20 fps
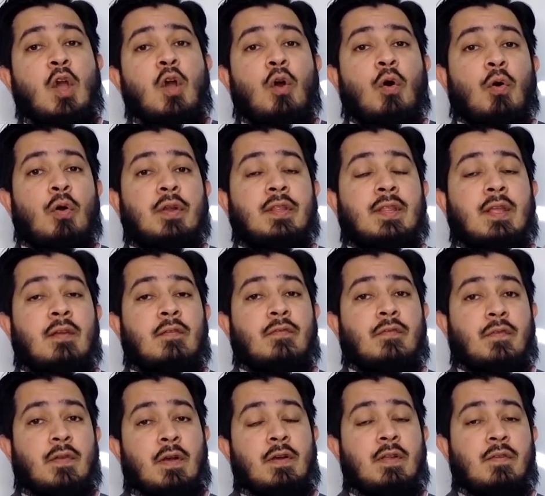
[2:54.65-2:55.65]
or they're
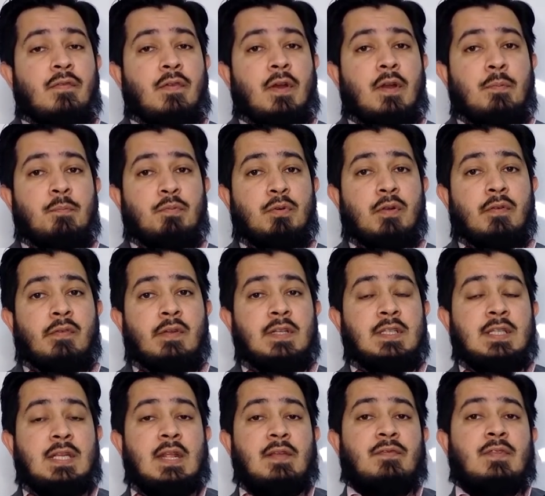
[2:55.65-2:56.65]
very privileged
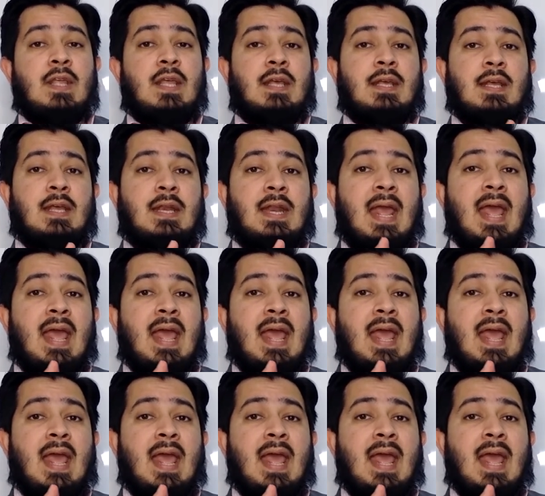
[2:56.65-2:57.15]
if they can